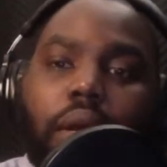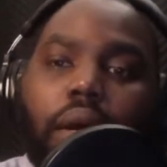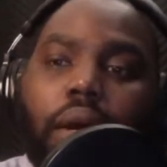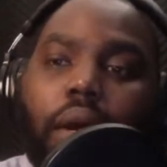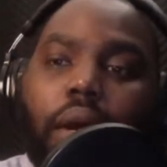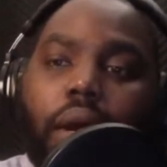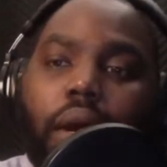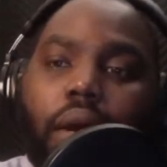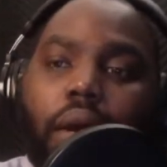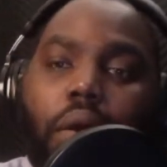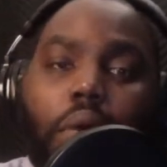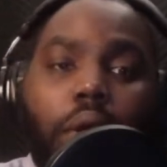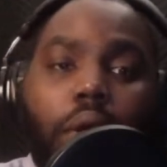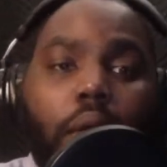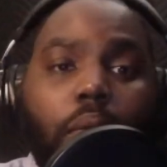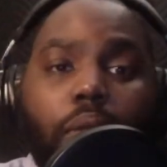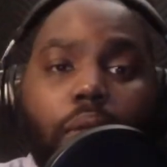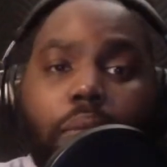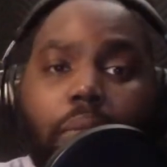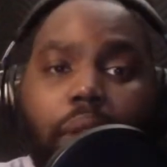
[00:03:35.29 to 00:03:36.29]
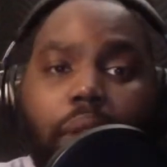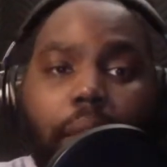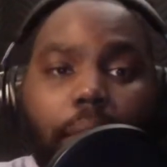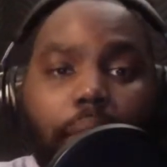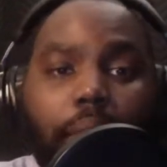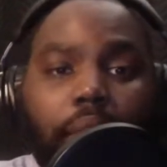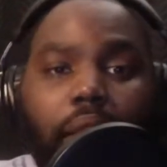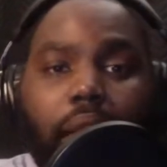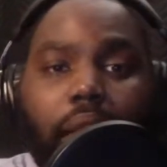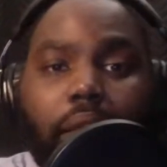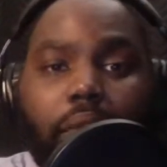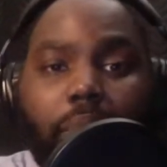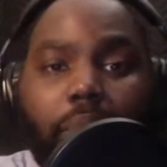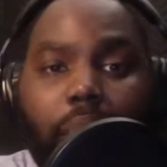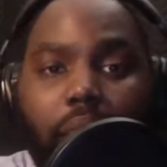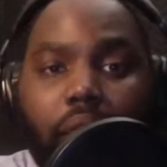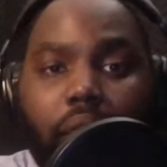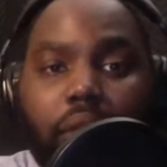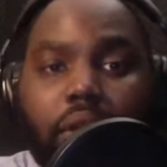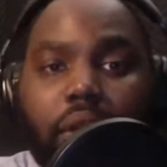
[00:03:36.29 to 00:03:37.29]
Or I want to be able to allow the
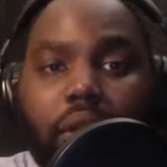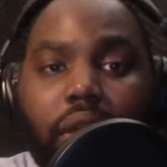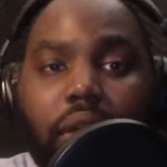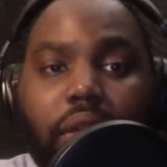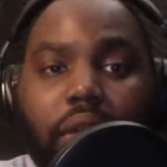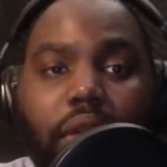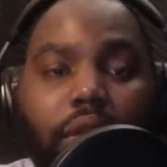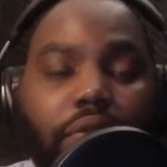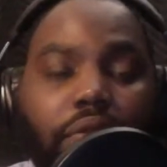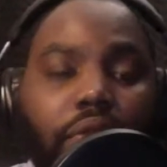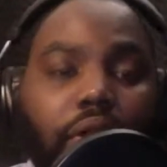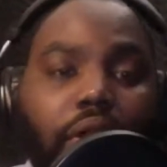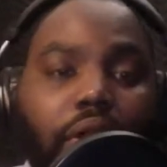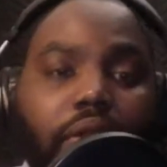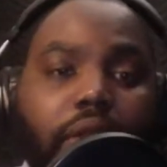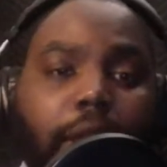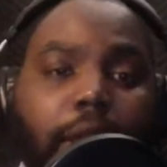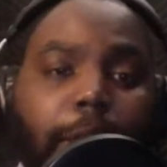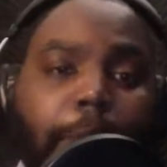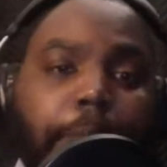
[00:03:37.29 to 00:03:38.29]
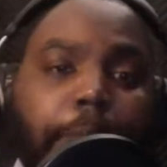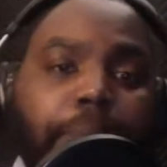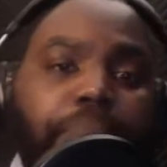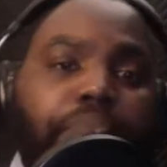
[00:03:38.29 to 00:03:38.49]
panel to get their thoughts out.